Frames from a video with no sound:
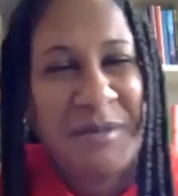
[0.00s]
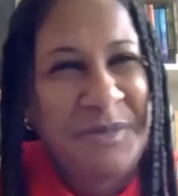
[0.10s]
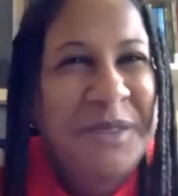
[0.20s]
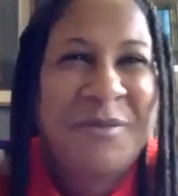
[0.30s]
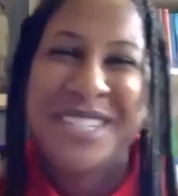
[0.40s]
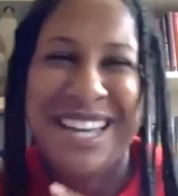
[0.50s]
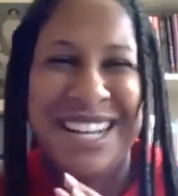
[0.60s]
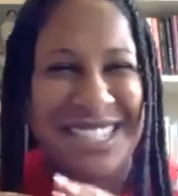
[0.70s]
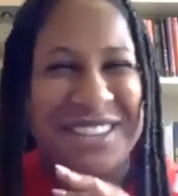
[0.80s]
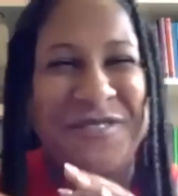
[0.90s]
be
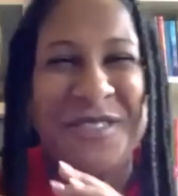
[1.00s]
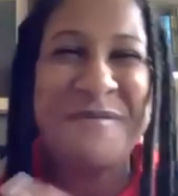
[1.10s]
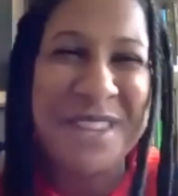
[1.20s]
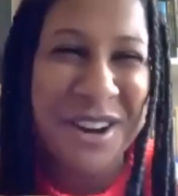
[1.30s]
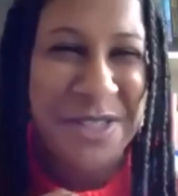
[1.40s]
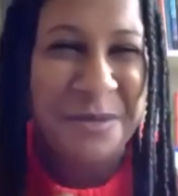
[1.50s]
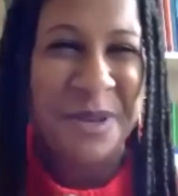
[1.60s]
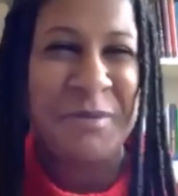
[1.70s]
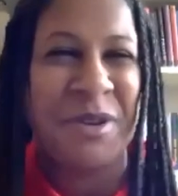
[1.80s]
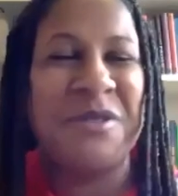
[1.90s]
productive for me or other
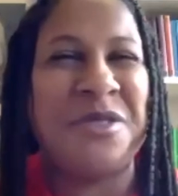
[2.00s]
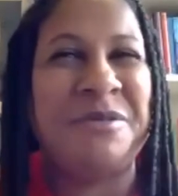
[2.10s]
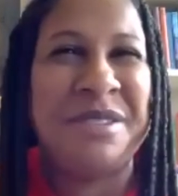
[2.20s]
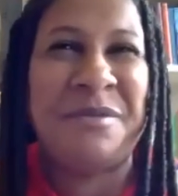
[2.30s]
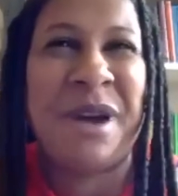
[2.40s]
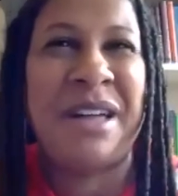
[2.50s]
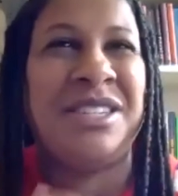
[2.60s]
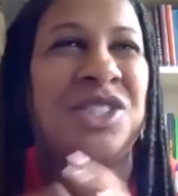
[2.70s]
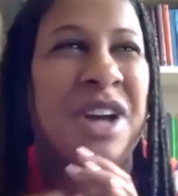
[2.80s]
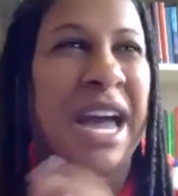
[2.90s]
people for me to
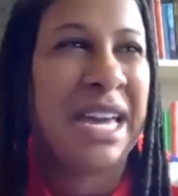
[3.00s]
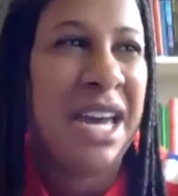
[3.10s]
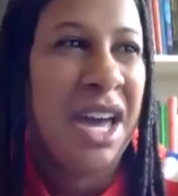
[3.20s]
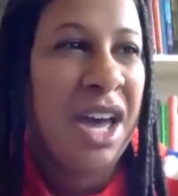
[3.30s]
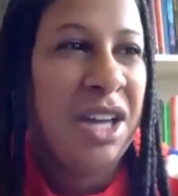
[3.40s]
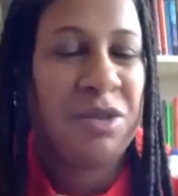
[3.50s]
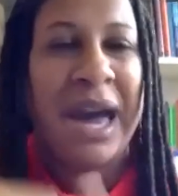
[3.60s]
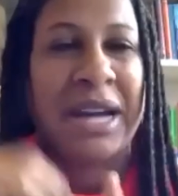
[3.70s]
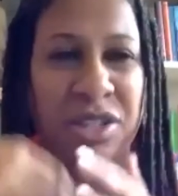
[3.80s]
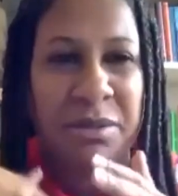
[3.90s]
probably try to
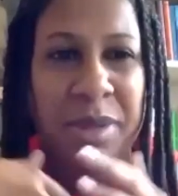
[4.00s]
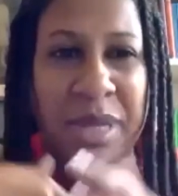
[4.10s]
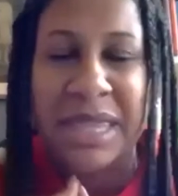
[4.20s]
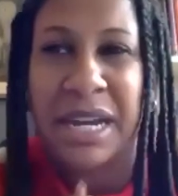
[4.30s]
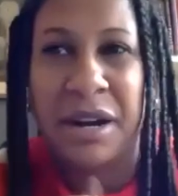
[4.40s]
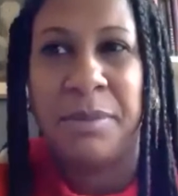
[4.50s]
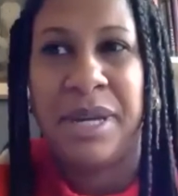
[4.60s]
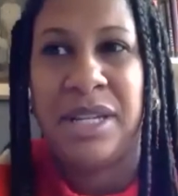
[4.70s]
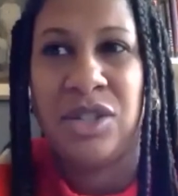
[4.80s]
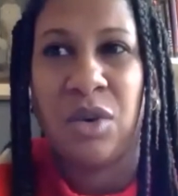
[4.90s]
actually be a
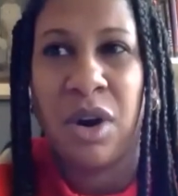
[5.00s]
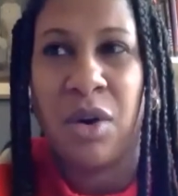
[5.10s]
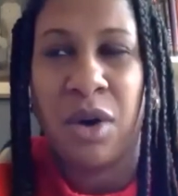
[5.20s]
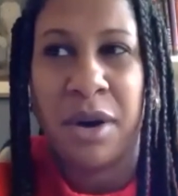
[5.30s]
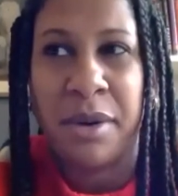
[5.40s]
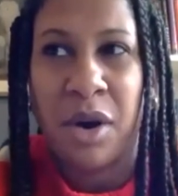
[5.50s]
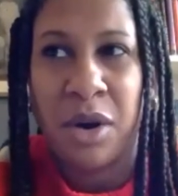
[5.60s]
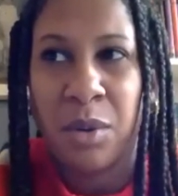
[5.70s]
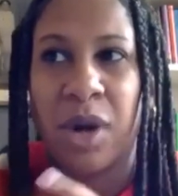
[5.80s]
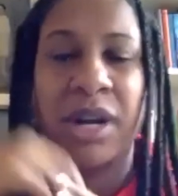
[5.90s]
therapist
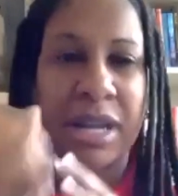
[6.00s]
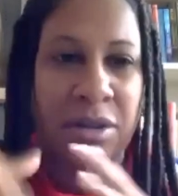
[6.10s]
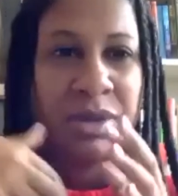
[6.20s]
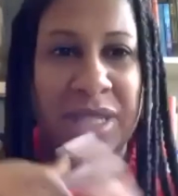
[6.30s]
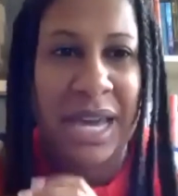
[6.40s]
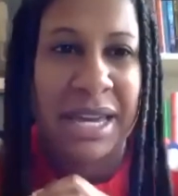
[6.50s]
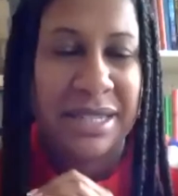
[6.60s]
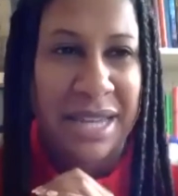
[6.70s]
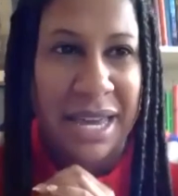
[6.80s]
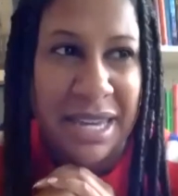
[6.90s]
or work in
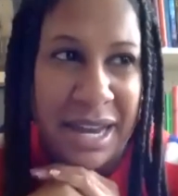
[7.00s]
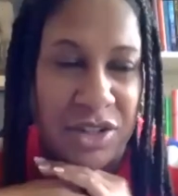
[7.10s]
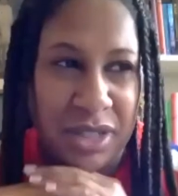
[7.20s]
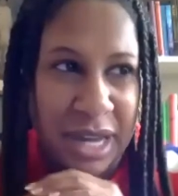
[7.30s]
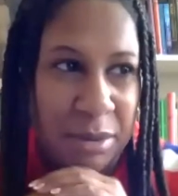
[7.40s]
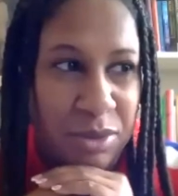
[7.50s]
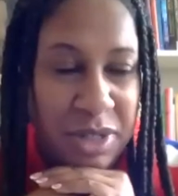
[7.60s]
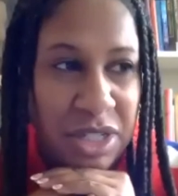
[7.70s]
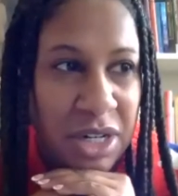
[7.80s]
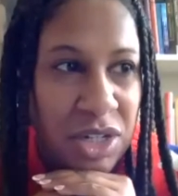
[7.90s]
psychiatric type
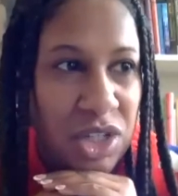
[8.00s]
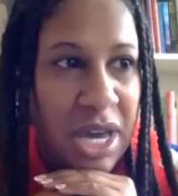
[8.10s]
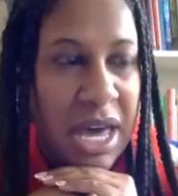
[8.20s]
research.